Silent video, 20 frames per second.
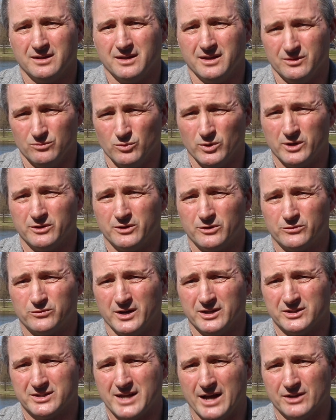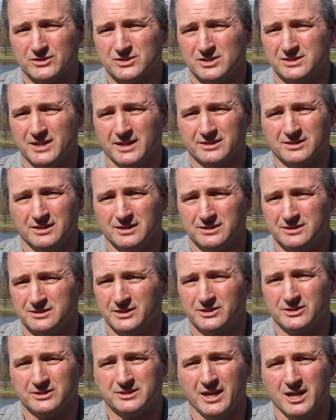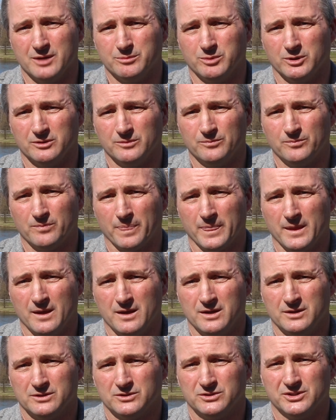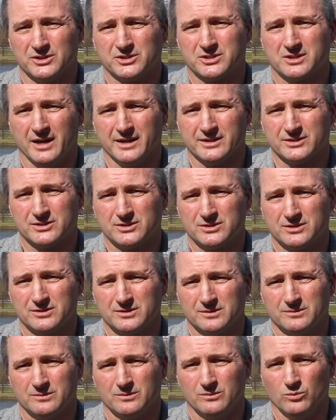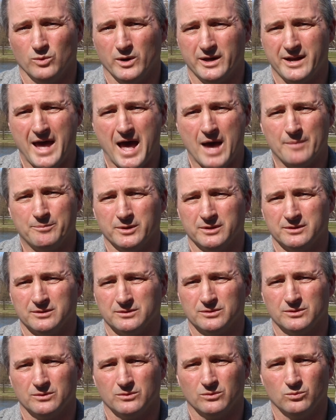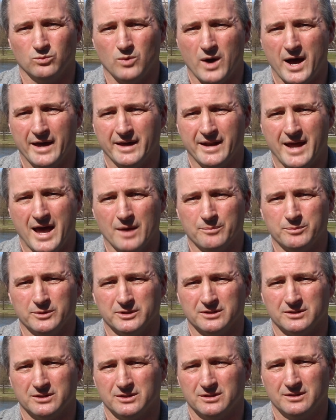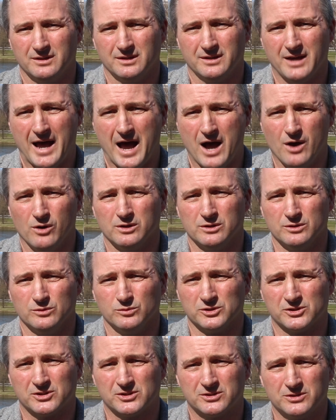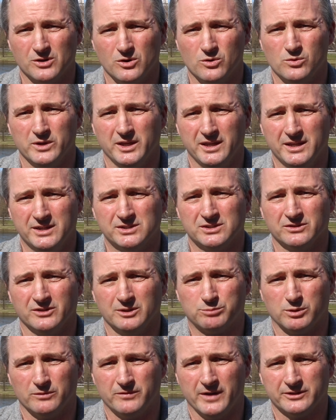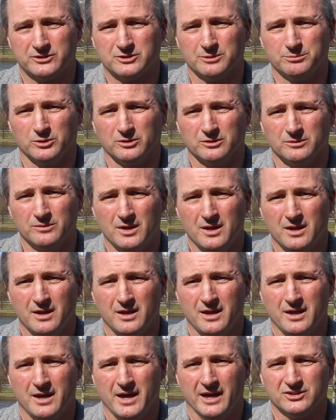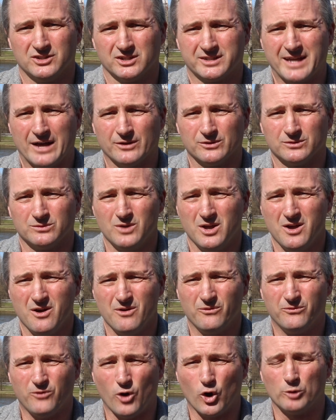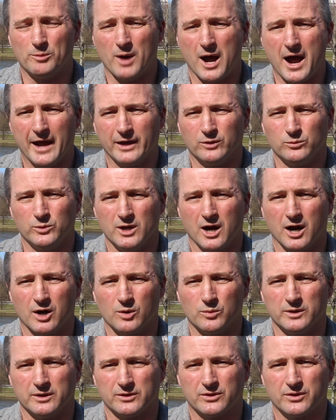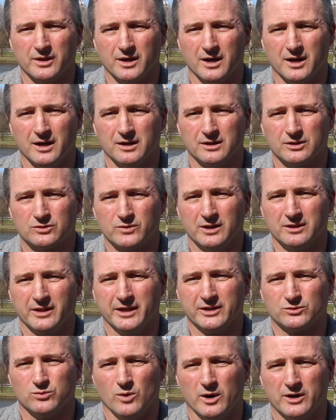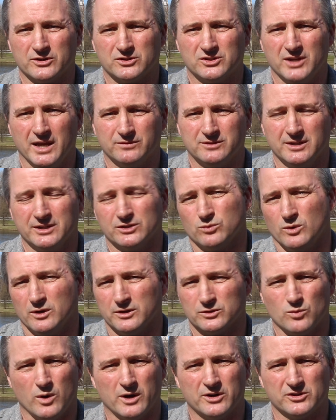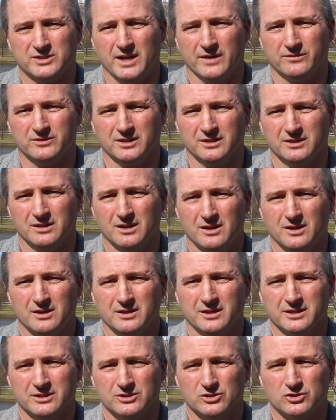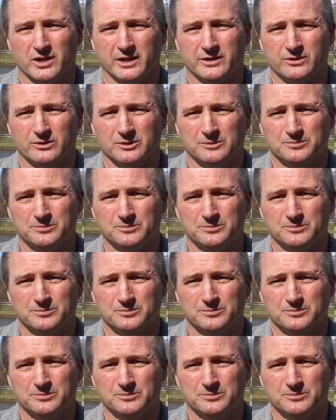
in one of their friends' houses at the dinner table to discuss what happened, why it happened, how it was so easily preventable, and just how far behind we are with Great Lakes water safety as well as water safety in general.